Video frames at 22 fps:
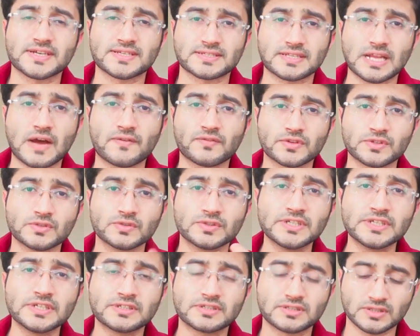After you
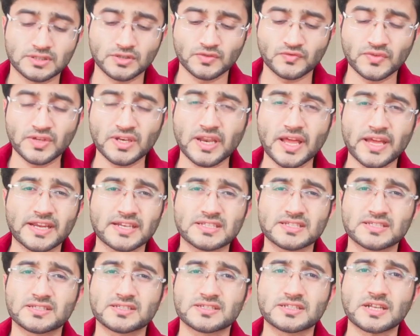eat, you feel like it's
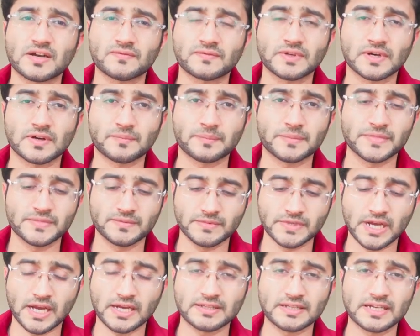stuffed up
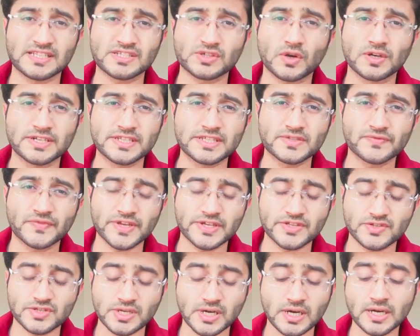behind. That's called
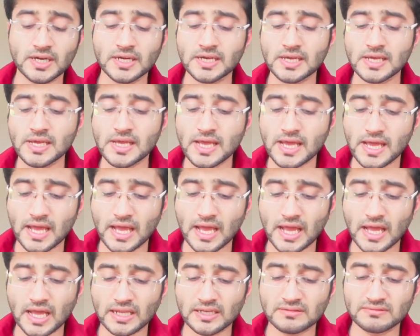dysphagia,
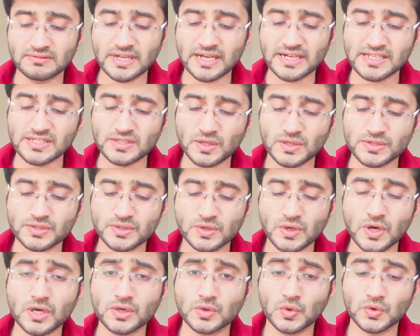and that is also not
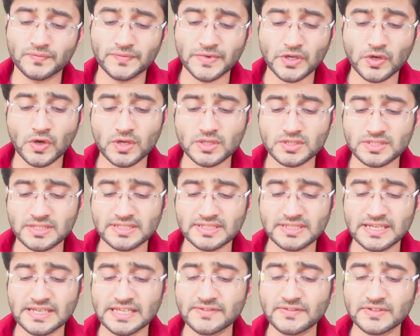good, because even